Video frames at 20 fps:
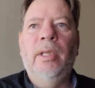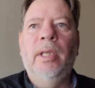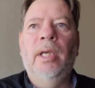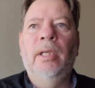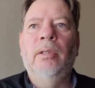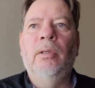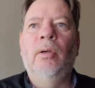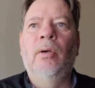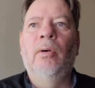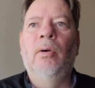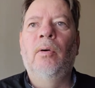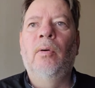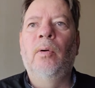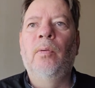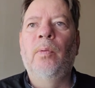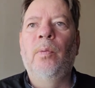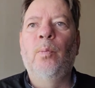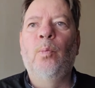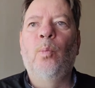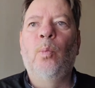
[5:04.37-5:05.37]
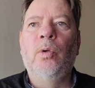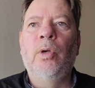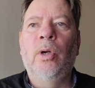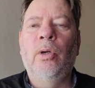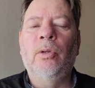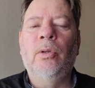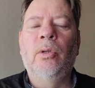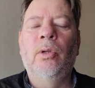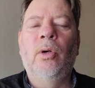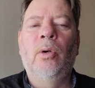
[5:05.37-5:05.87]
that or
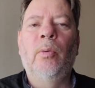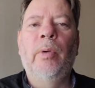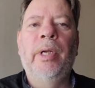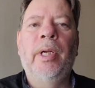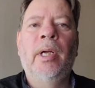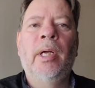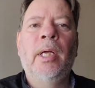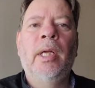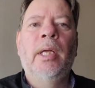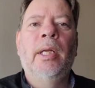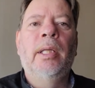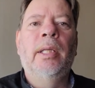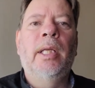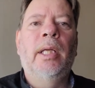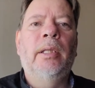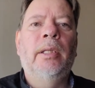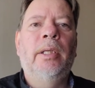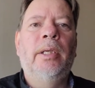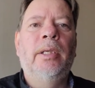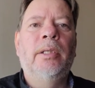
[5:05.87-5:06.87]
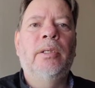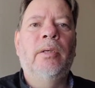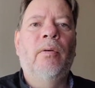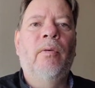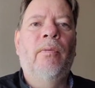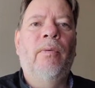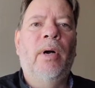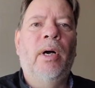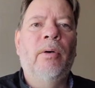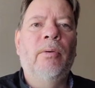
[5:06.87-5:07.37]
not knowing. That is a
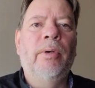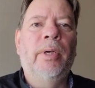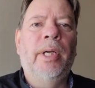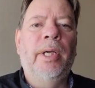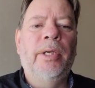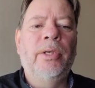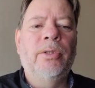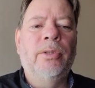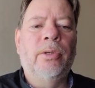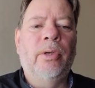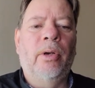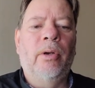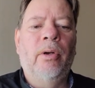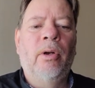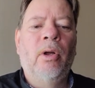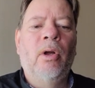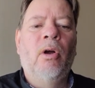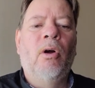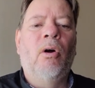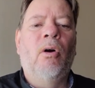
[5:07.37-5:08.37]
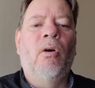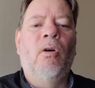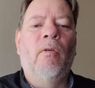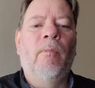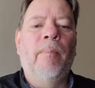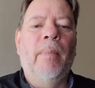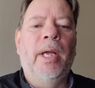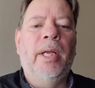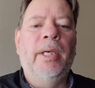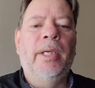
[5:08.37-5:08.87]
foundation of
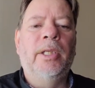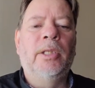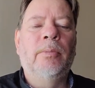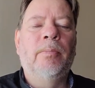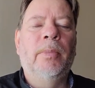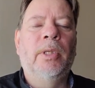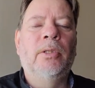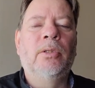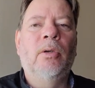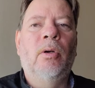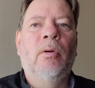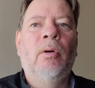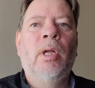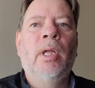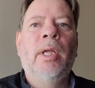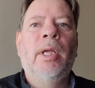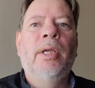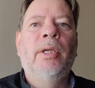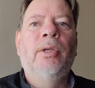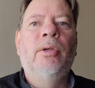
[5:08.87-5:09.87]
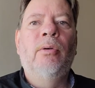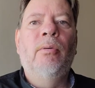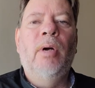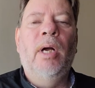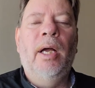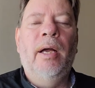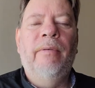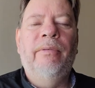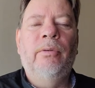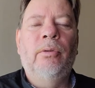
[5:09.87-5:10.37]
management. So you
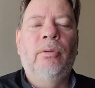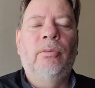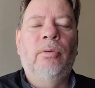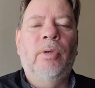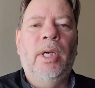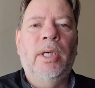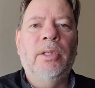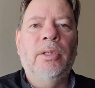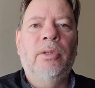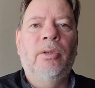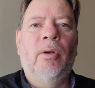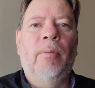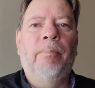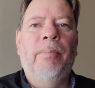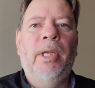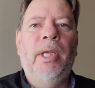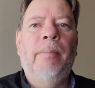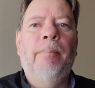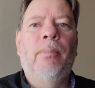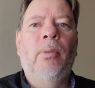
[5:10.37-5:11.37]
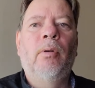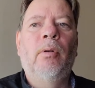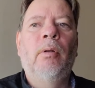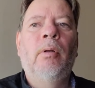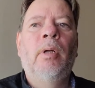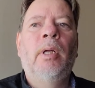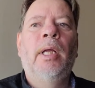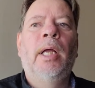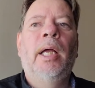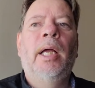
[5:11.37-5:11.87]
have to trust your
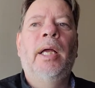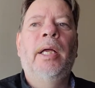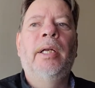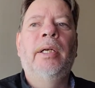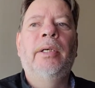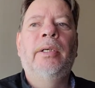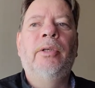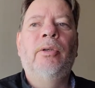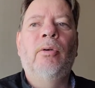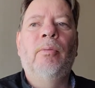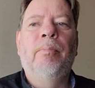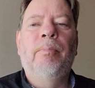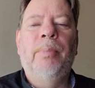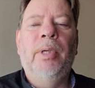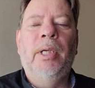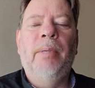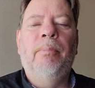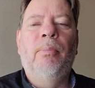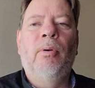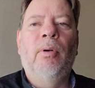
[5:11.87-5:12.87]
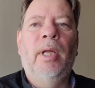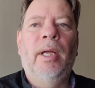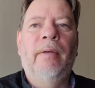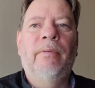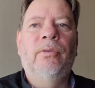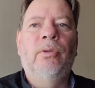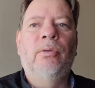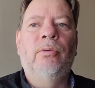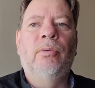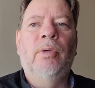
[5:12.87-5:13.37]
people and your people
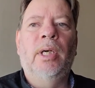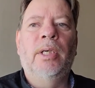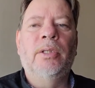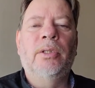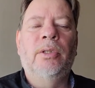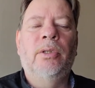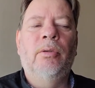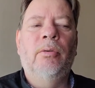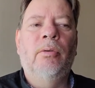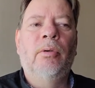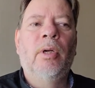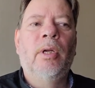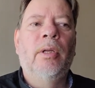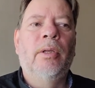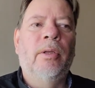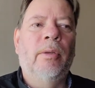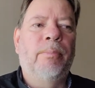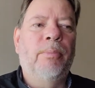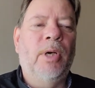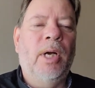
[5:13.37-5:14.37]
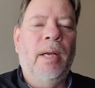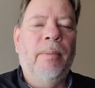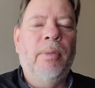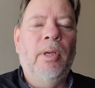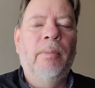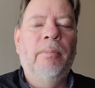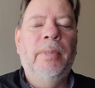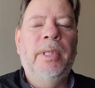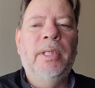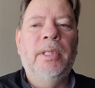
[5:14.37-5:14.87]
have to trust you. The
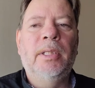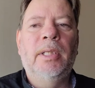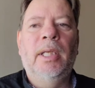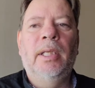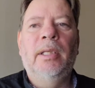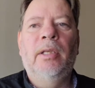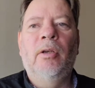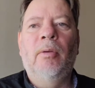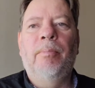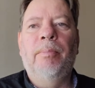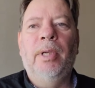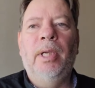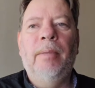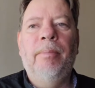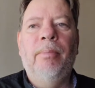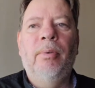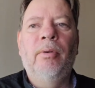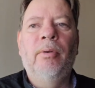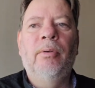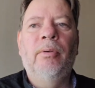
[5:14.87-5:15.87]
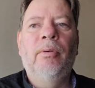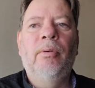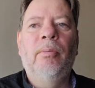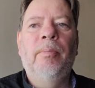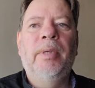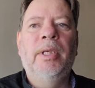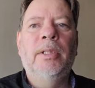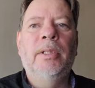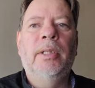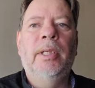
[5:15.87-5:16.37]
problem is that your people do
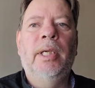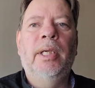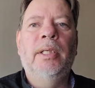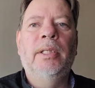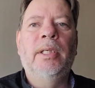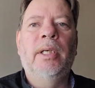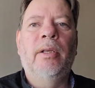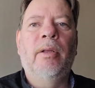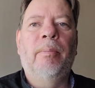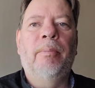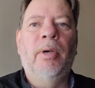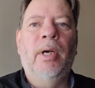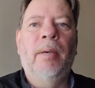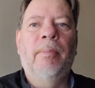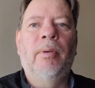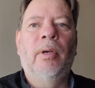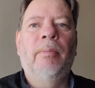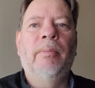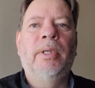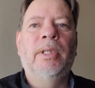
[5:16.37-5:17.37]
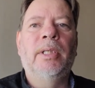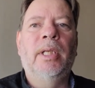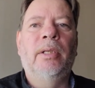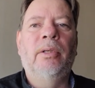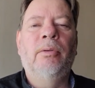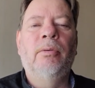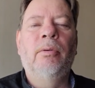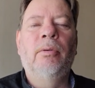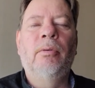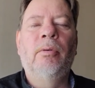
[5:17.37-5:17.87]
mistakes. The problem is that
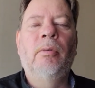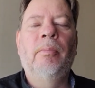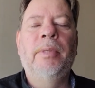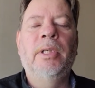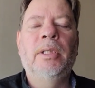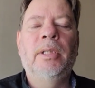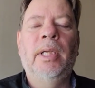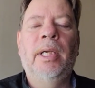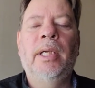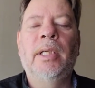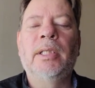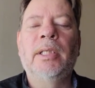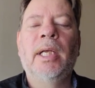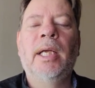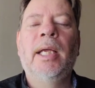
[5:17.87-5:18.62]
you do mistakes,